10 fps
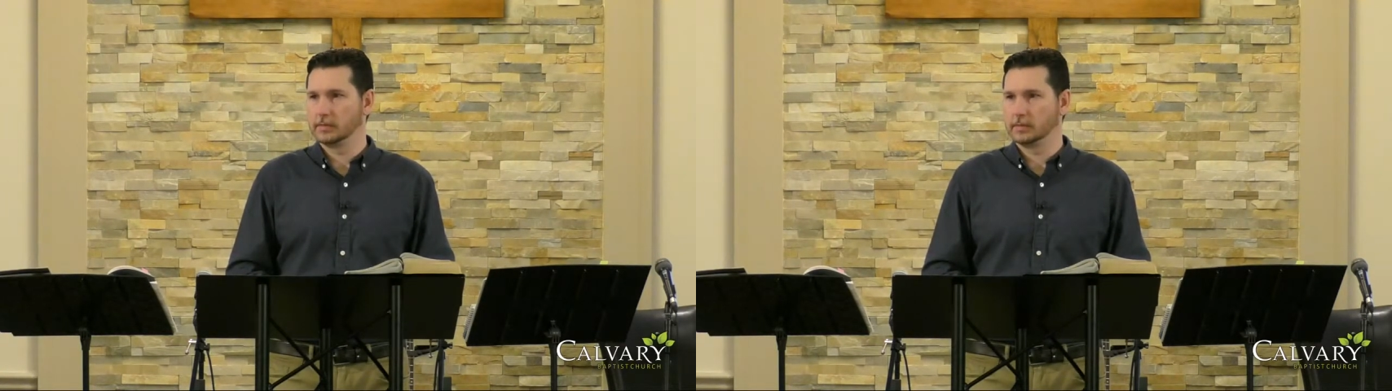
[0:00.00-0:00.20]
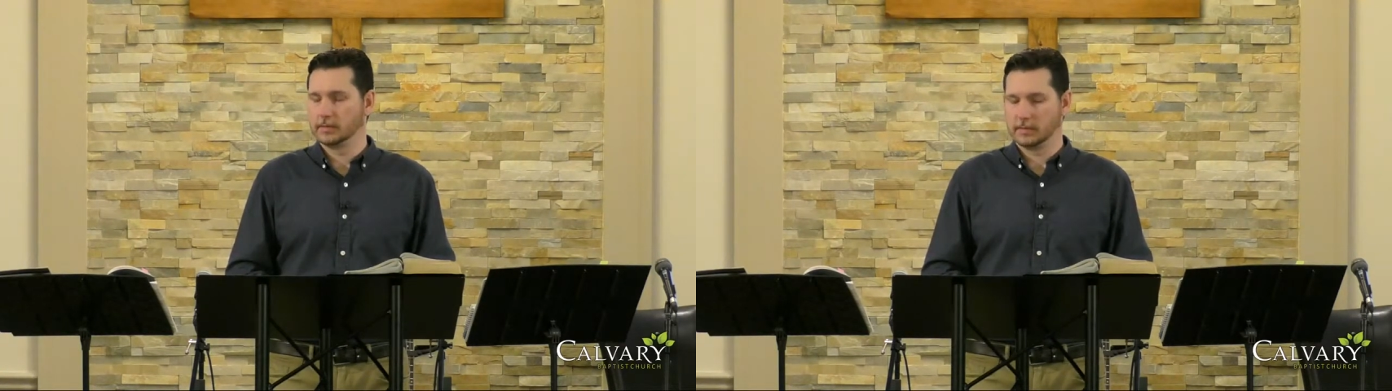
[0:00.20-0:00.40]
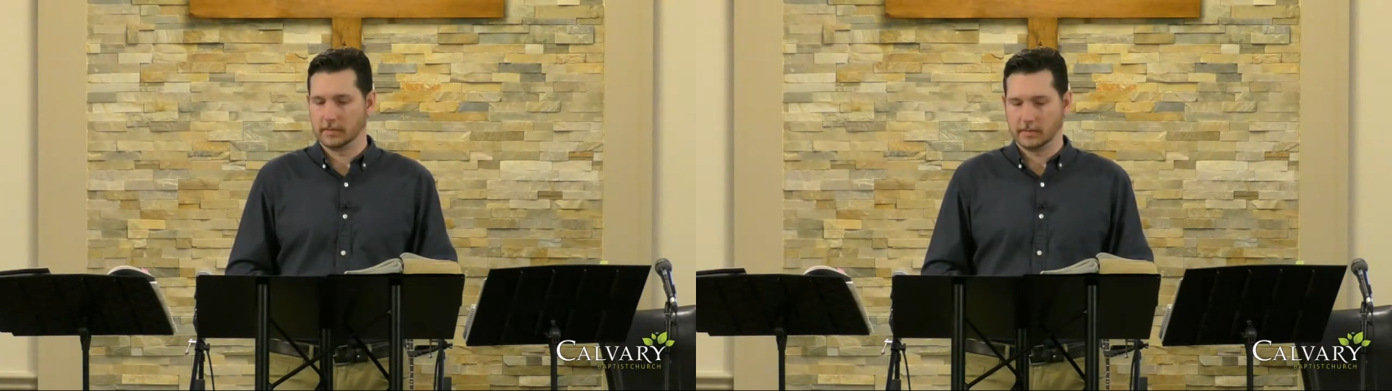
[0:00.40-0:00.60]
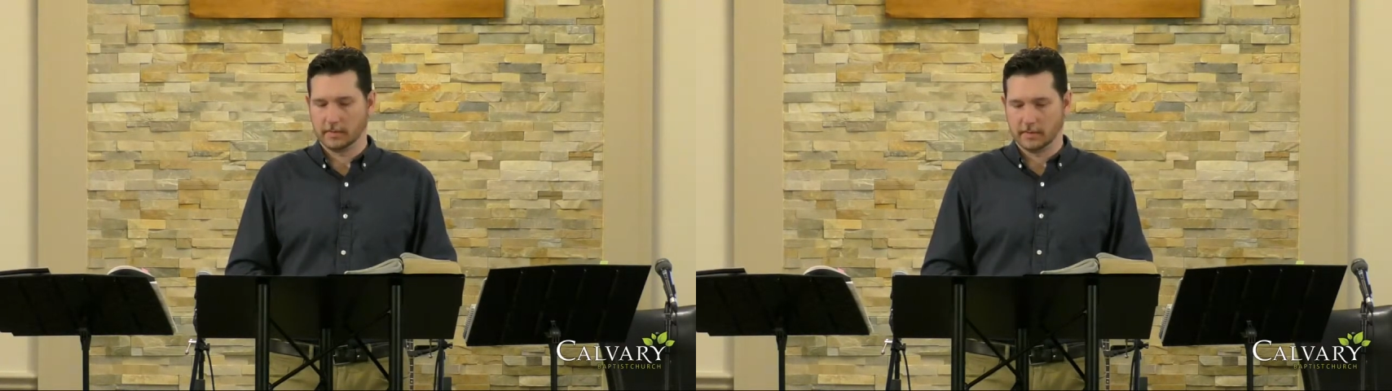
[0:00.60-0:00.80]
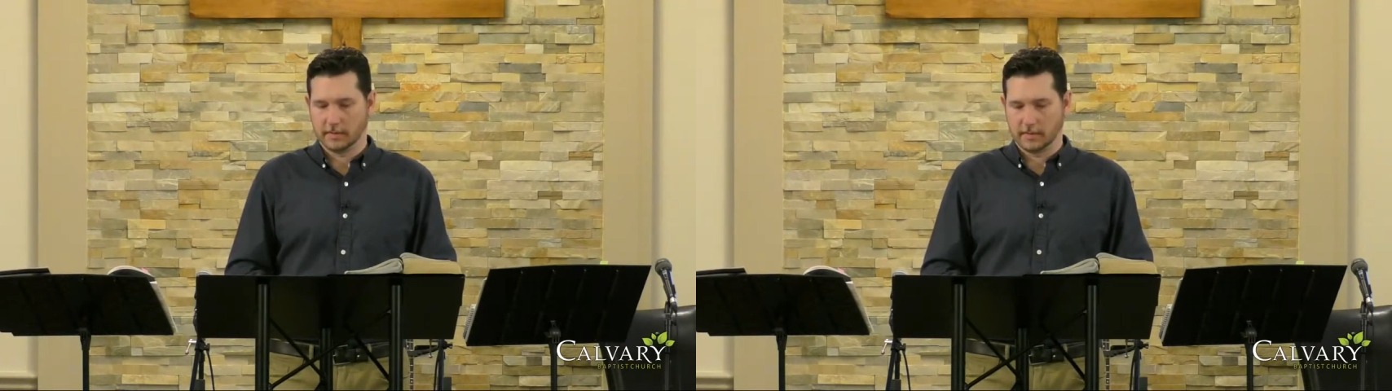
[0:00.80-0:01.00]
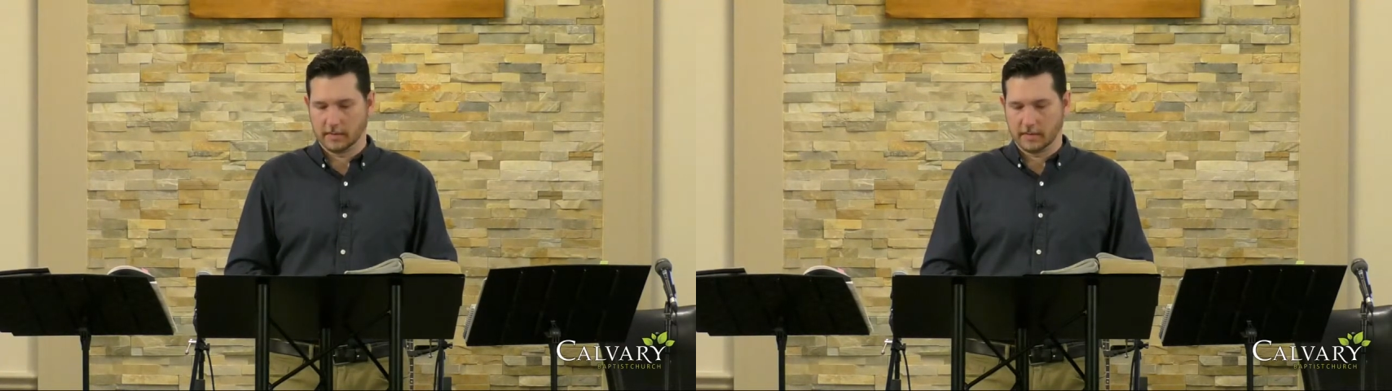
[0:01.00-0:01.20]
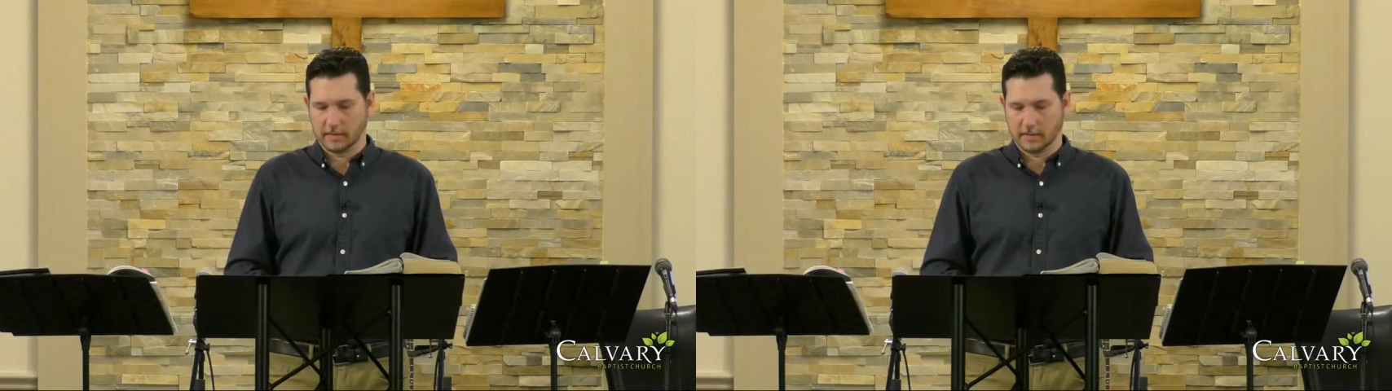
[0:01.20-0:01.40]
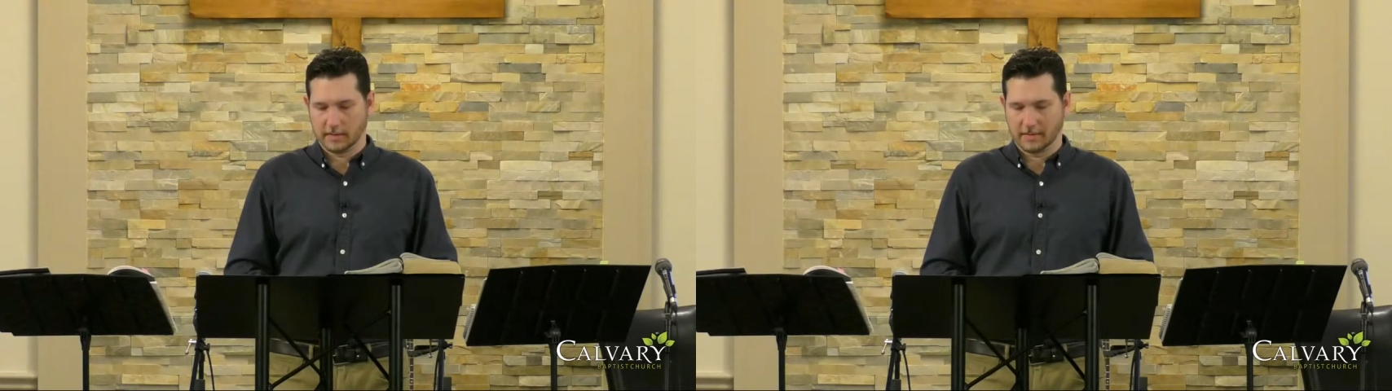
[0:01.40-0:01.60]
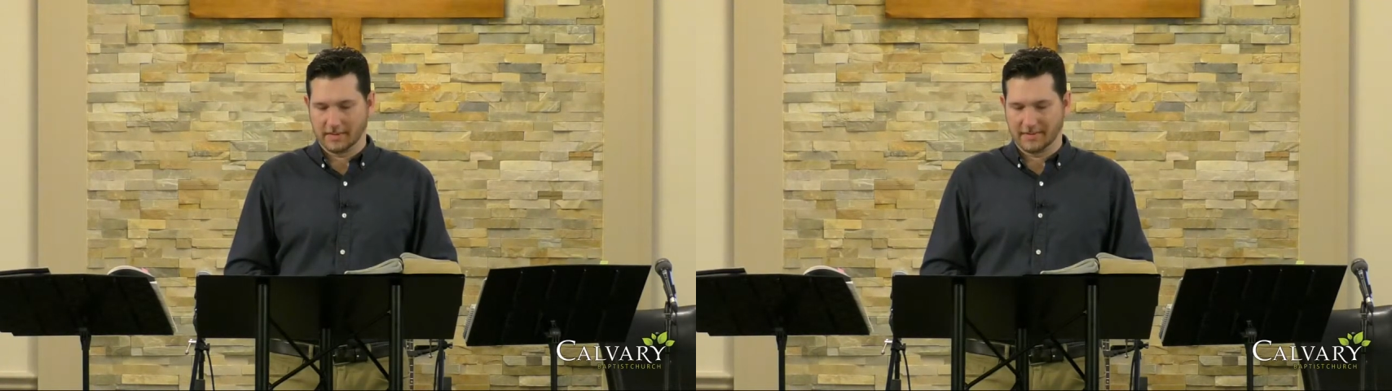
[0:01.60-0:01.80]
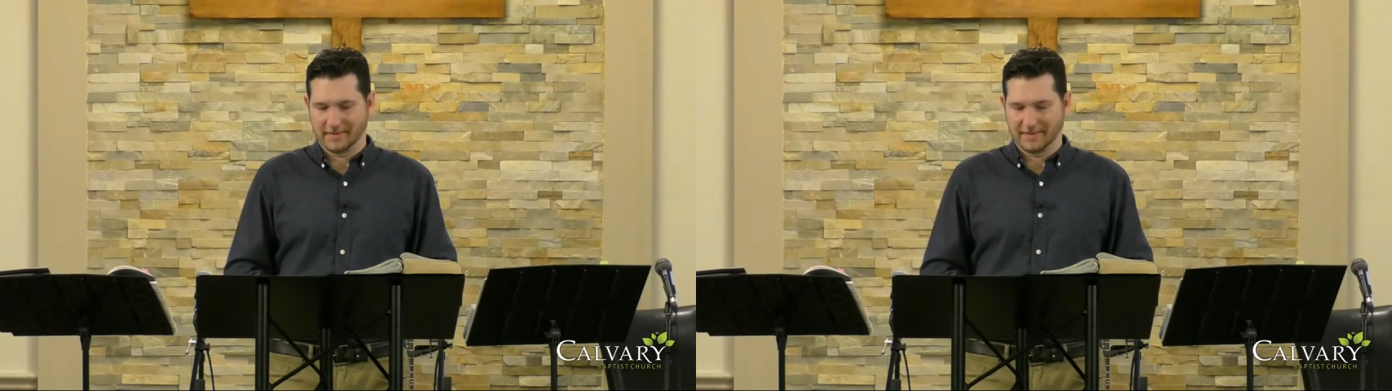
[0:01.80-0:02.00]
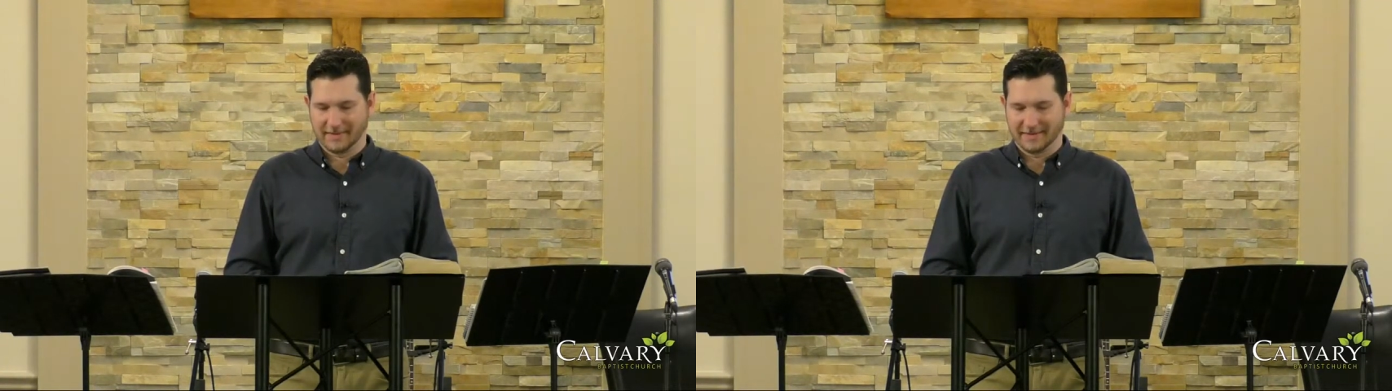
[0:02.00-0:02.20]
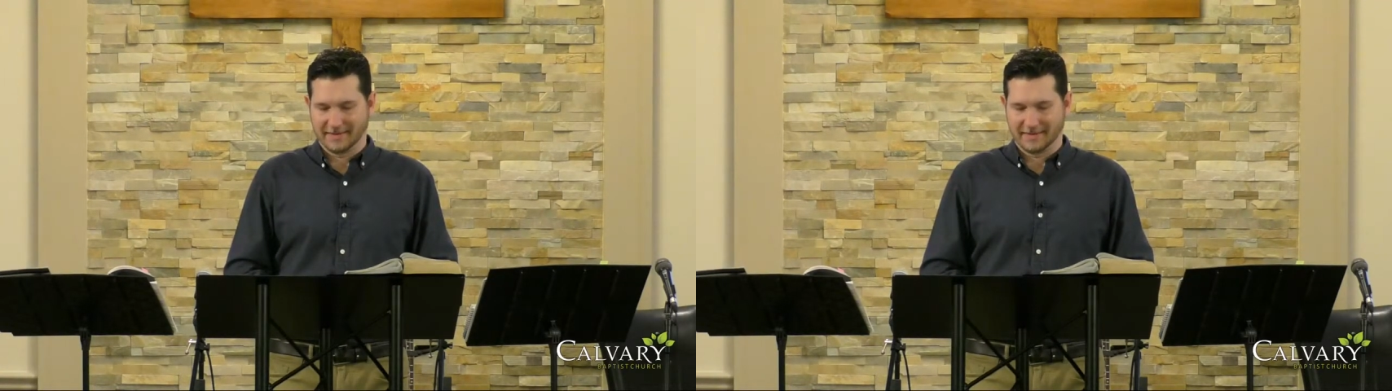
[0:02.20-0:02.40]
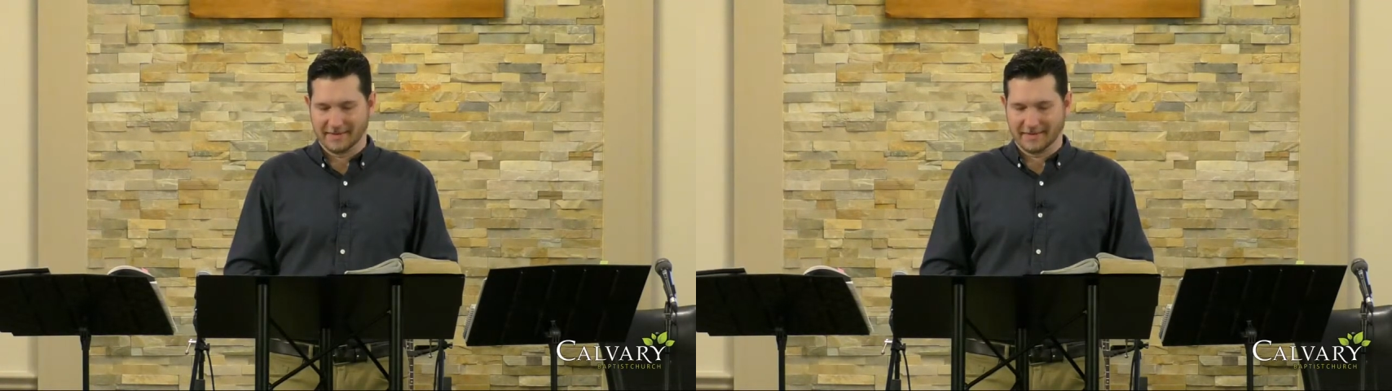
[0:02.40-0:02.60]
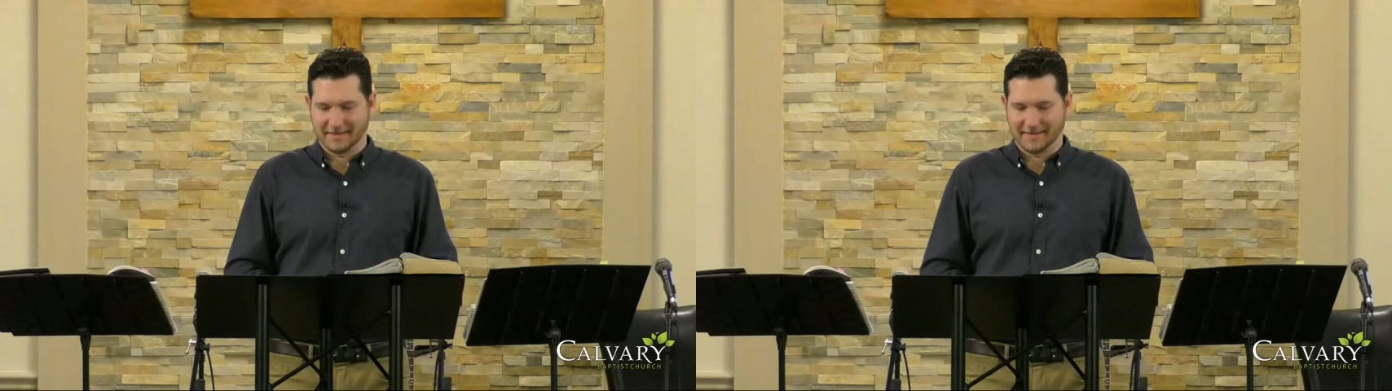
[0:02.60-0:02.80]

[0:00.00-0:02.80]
(no one is talking)